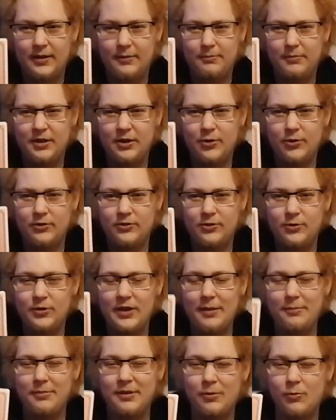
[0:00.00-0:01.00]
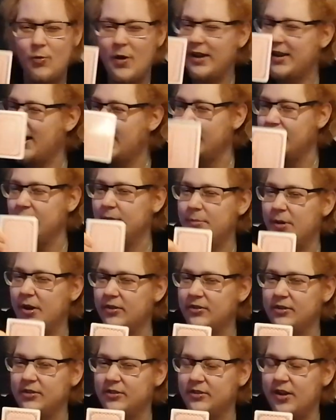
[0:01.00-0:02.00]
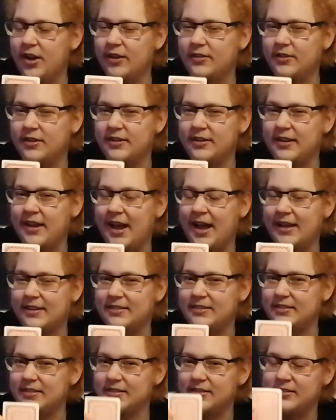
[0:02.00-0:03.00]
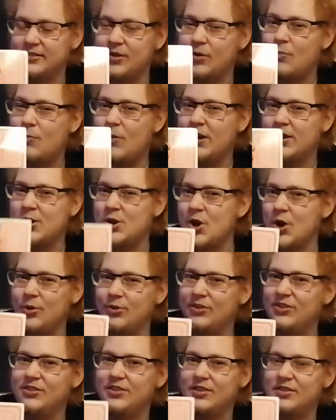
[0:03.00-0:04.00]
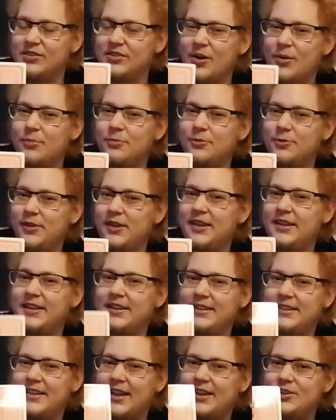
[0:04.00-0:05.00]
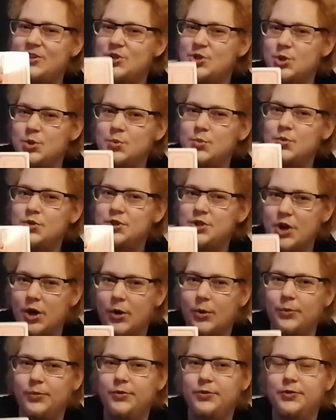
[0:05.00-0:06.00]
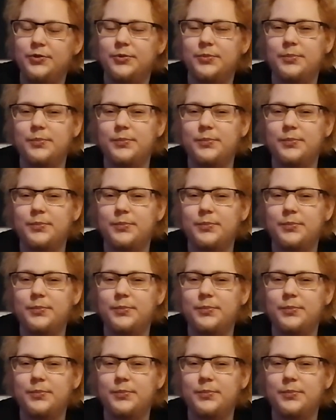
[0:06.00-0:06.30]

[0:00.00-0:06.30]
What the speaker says: because you can be 100% certain that someone knows something that you don't.